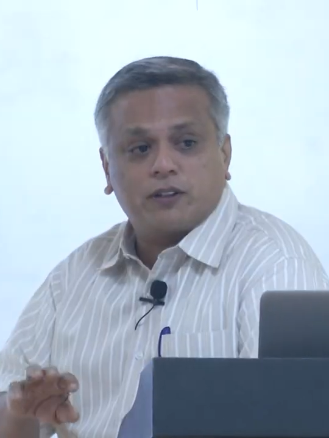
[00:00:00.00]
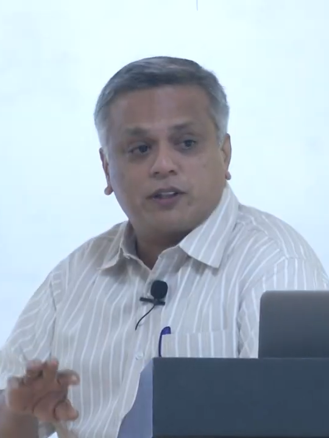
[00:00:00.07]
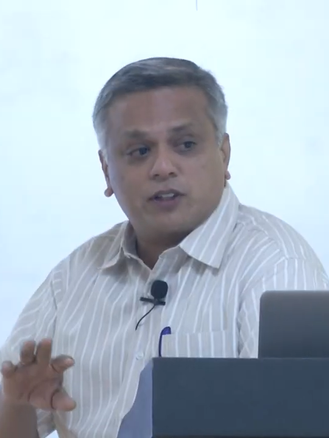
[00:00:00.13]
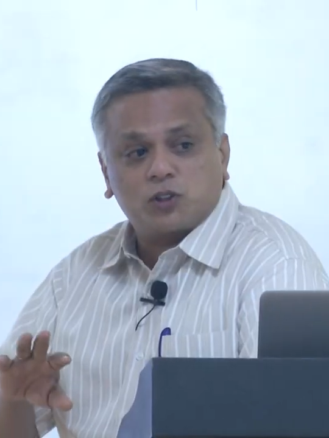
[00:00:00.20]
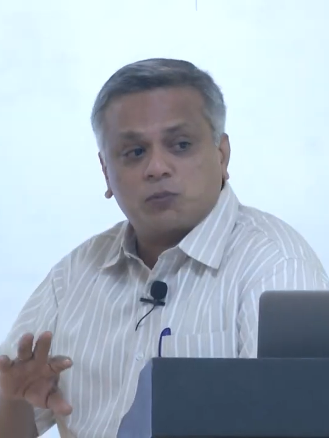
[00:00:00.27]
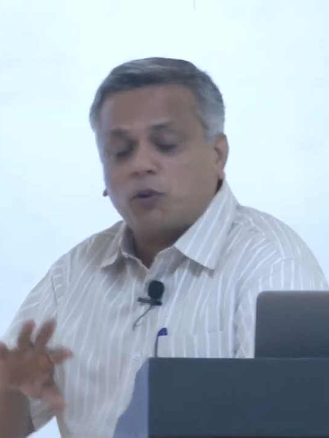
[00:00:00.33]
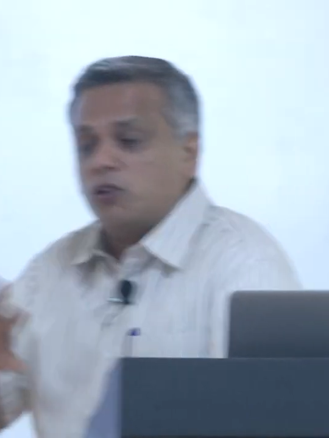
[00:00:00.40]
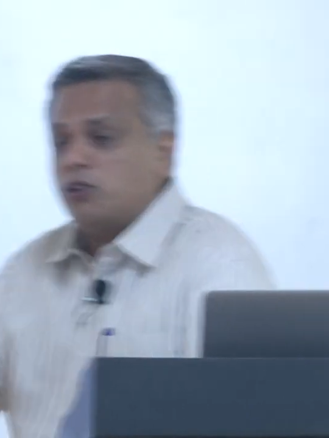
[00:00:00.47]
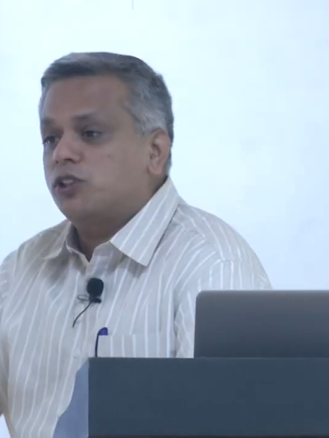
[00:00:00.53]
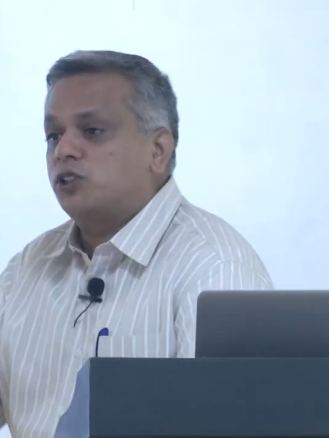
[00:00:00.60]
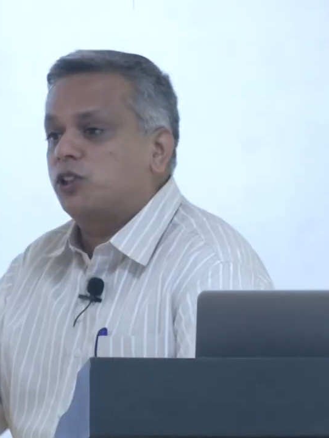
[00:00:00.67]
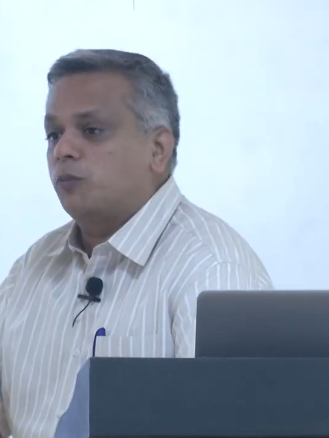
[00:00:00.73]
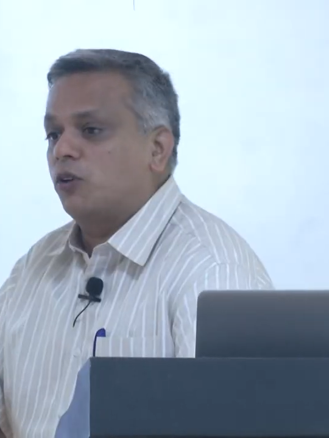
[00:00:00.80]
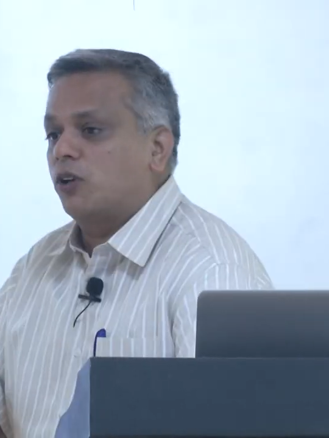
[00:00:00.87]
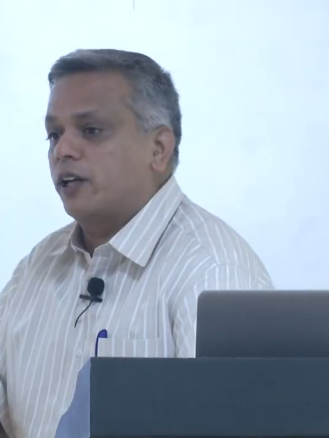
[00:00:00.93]
They respond to
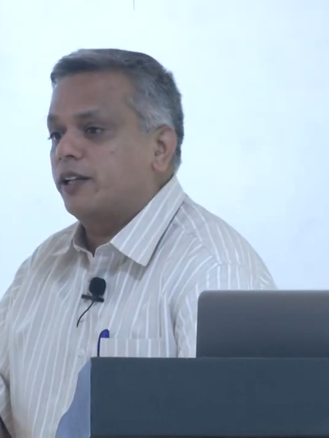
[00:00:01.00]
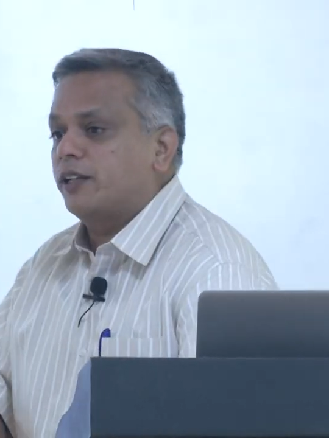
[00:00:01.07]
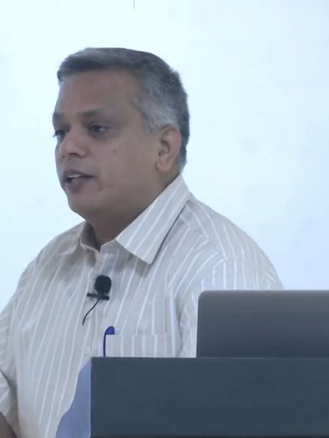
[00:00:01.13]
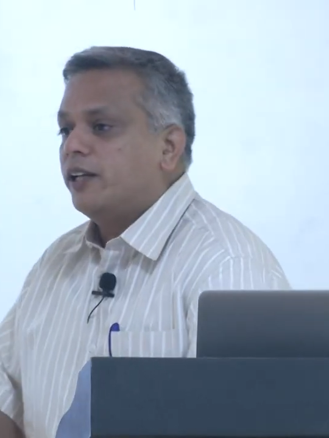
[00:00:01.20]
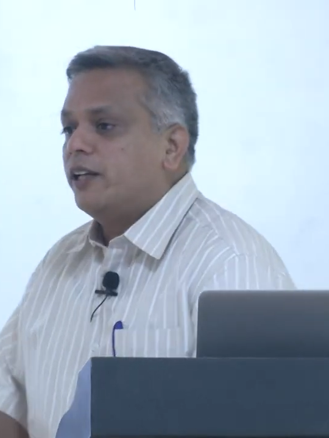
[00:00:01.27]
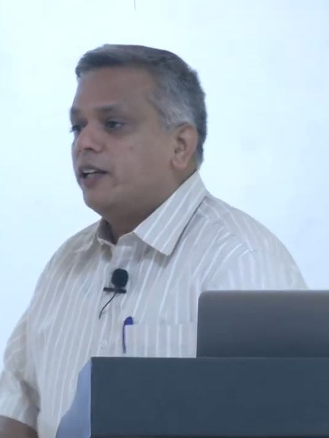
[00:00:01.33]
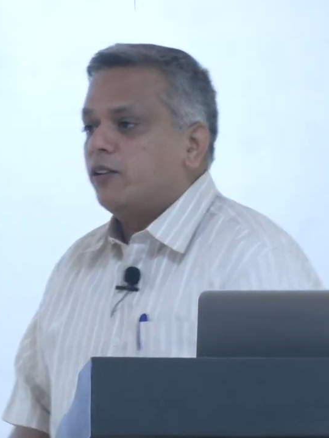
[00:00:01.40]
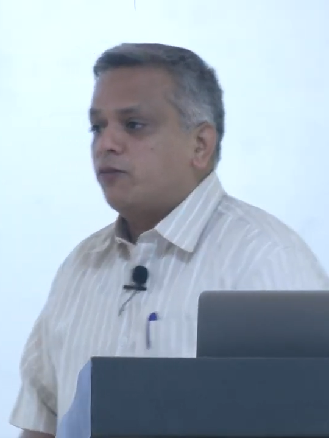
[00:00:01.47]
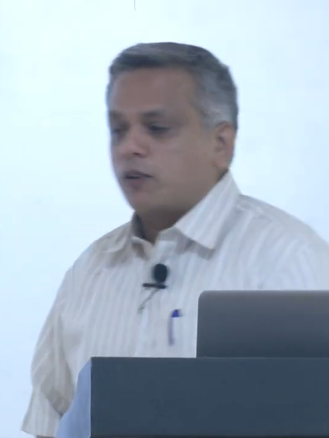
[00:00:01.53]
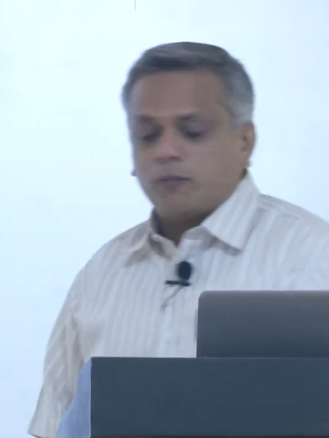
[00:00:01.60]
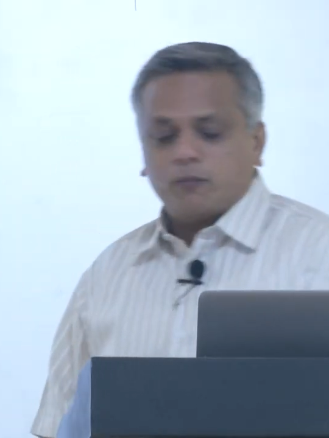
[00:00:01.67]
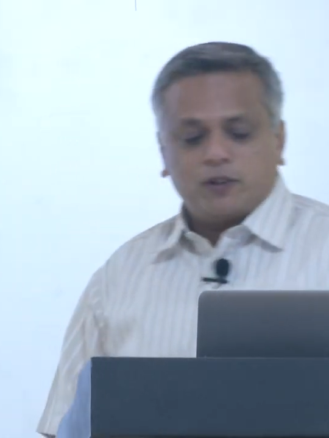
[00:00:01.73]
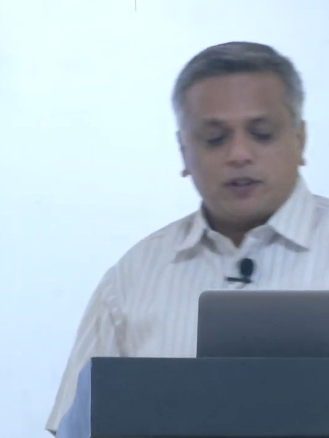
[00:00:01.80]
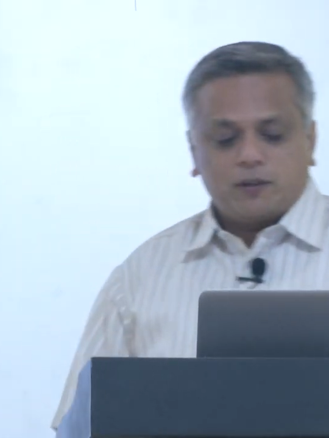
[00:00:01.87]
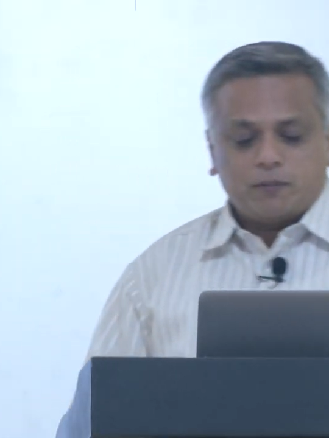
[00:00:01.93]
stimuli
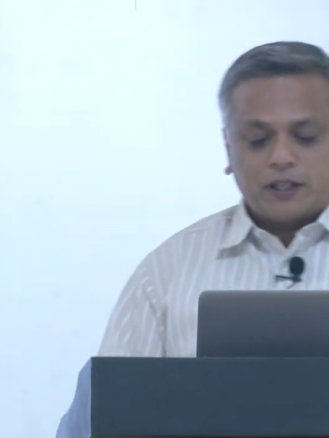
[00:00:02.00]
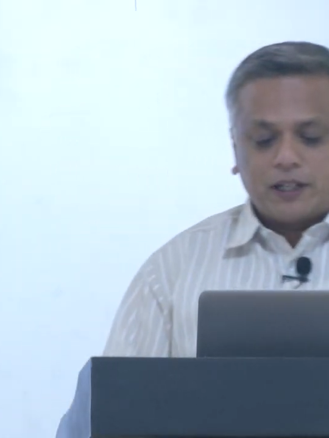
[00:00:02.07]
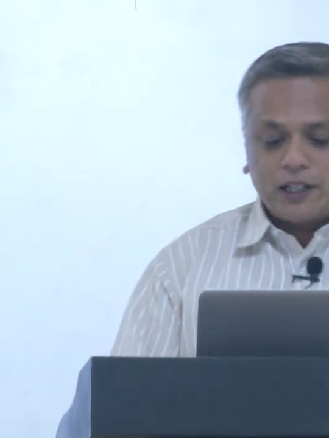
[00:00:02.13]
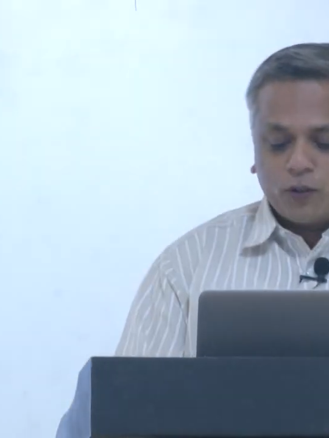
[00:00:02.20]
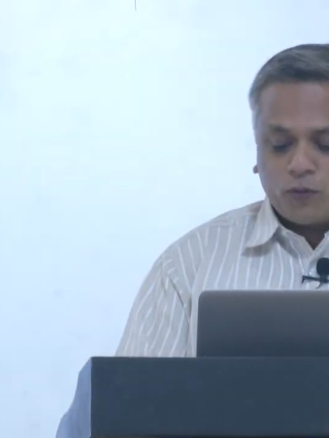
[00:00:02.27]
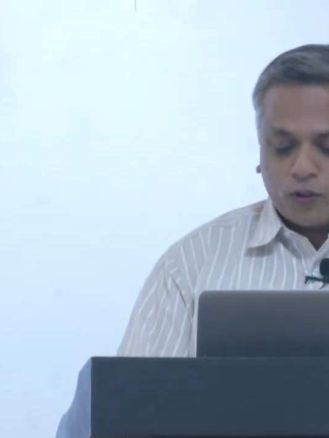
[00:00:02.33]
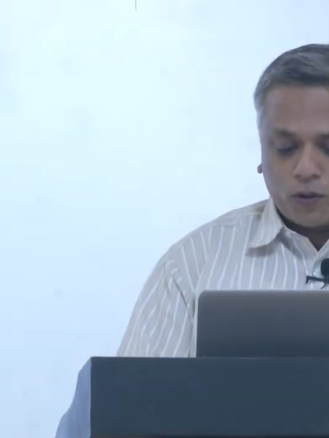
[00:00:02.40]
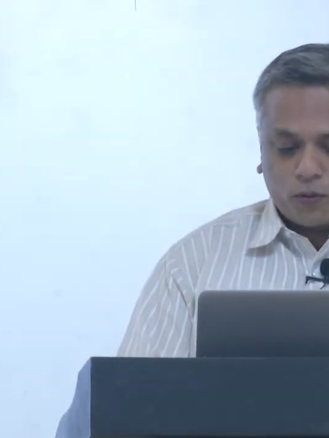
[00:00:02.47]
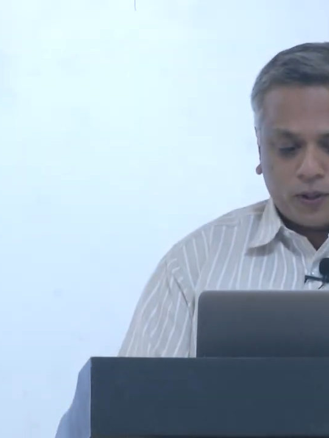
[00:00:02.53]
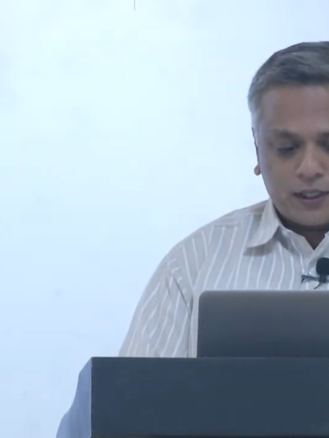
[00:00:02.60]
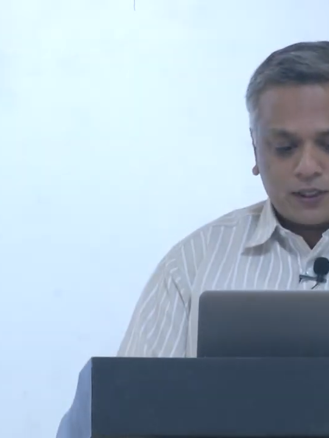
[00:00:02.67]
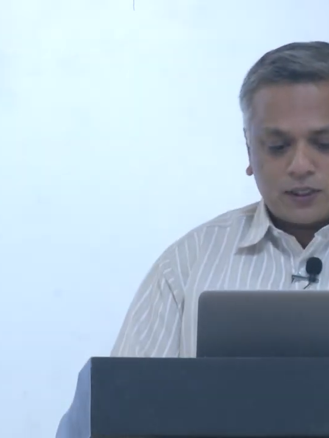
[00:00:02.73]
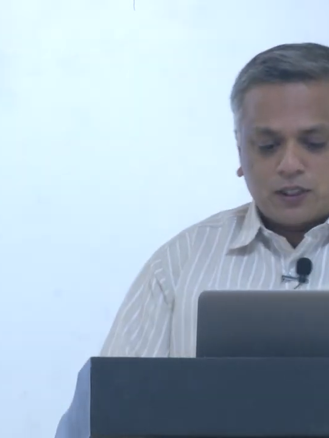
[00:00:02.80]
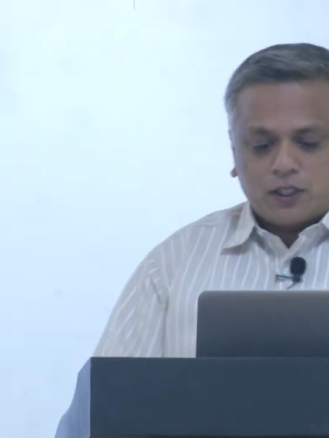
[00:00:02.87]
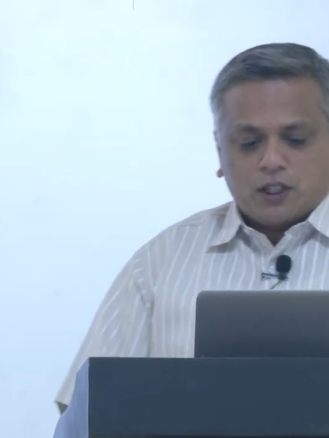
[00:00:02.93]
from in many different
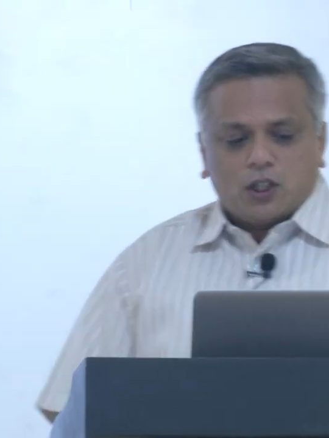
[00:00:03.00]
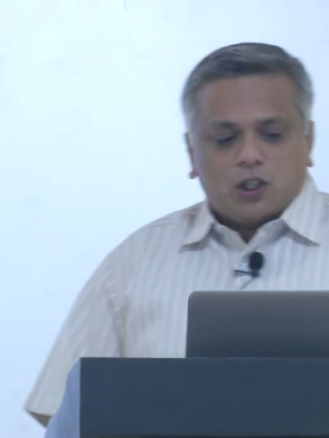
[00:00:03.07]
ways.